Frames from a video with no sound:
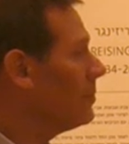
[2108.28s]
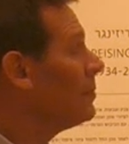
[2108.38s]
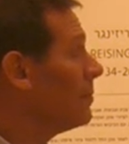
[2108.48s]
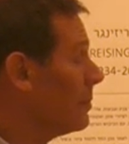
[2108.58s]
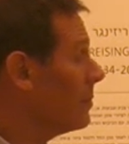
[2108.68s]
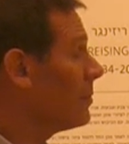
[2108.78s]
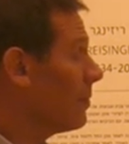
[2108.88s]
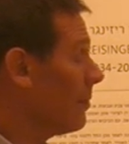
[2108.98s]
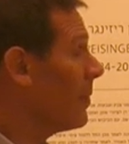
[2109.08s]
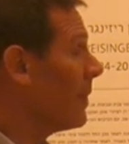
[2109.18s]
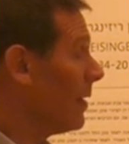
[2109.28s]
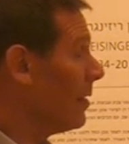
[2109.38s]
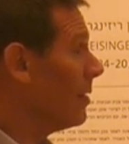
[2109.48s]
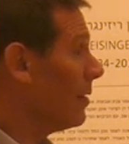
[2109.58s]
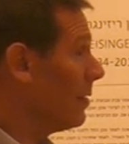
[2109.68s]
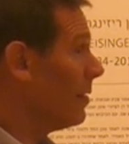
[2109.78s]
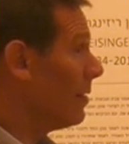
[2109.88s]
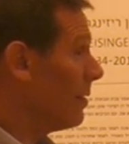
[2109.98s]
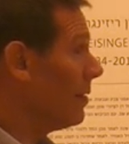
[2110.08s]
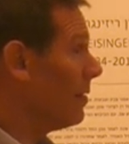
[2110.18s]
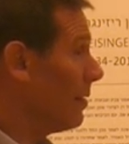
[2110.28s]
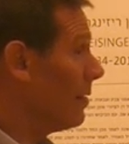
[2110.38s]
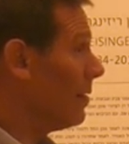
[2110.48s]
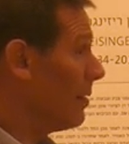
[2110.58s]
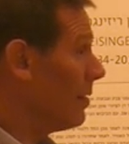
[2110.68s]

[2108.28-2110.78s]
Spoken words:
become a painter later on, even